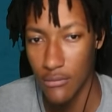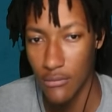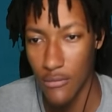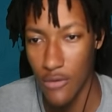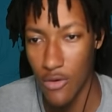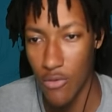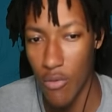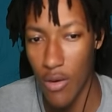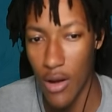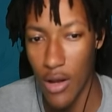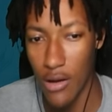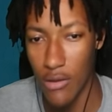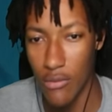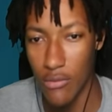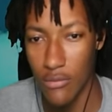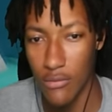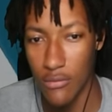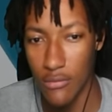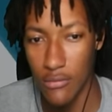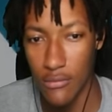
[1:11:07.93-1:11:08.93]
Oh, wow.
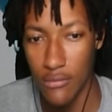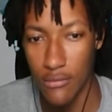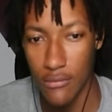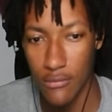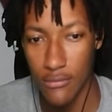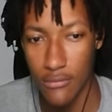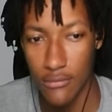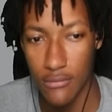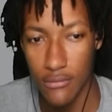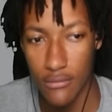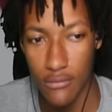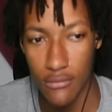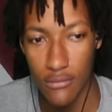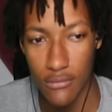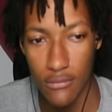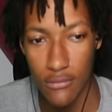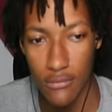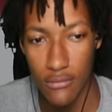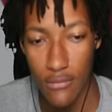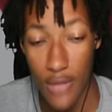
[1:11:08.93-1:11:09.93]

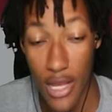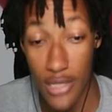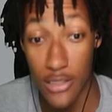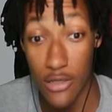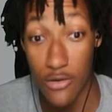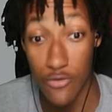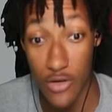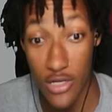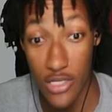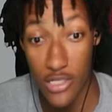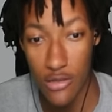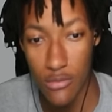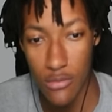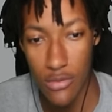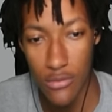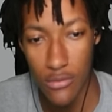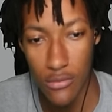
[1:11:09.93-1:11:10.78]
That's unreasonable.